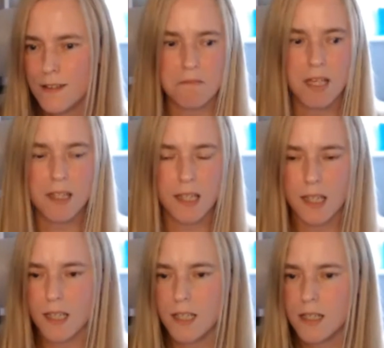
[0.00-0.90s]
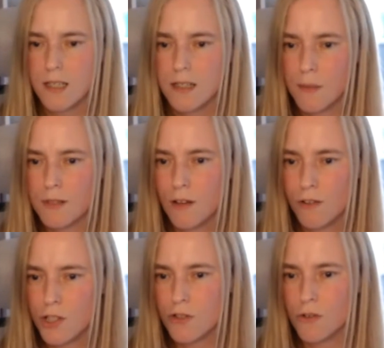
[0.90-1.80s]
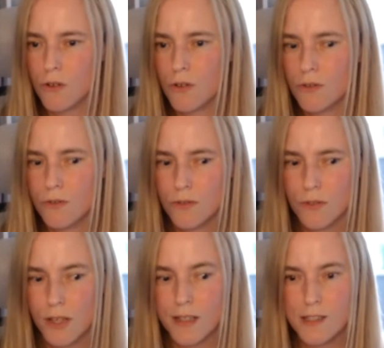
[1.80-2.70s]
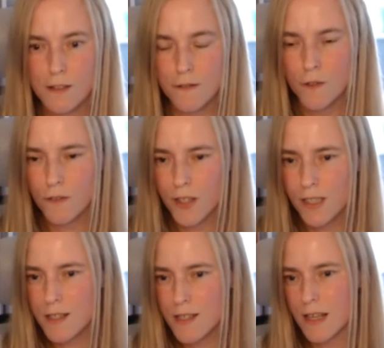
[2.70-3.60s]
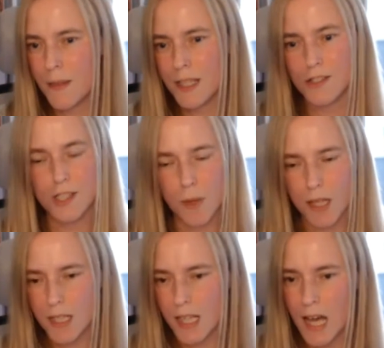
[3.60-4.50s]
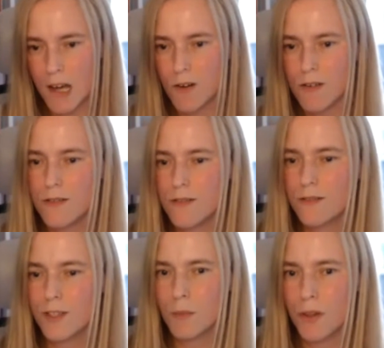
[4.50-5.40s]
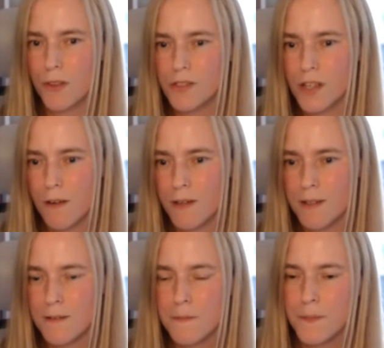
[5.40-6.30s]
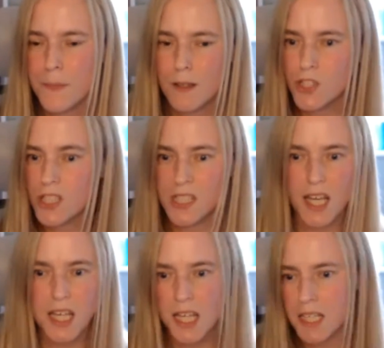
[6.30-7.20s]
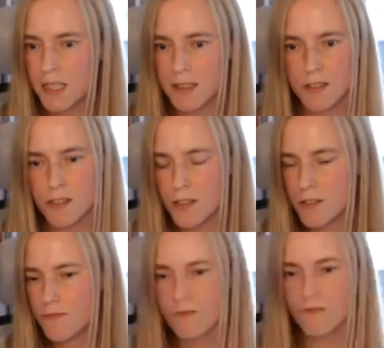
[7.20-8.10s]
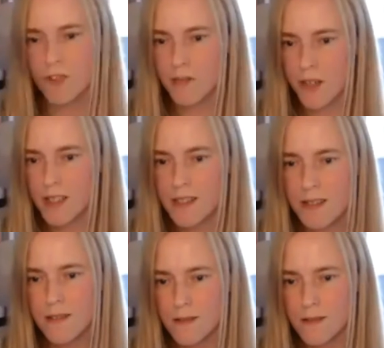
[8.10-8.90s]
I think as long as you're into the 4 figures and then just depending how the month is going, just take it and just reinvest.